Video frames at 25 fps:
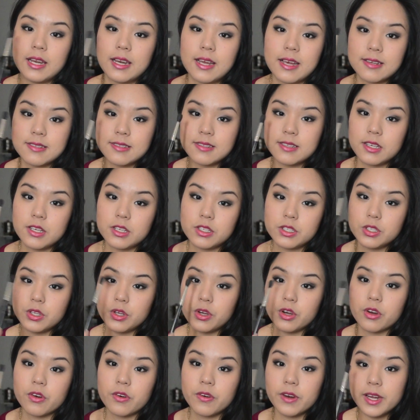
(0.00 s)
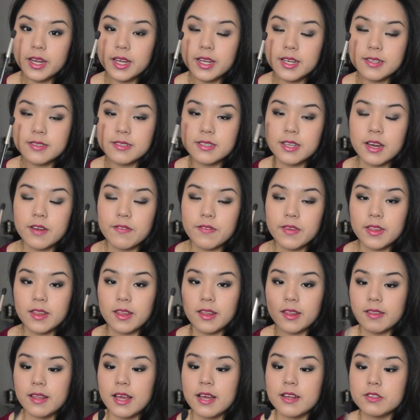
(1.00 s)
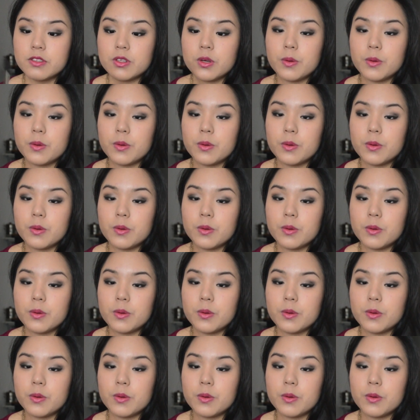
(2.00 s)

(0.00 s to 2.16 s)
nicely into your crease and everything like that.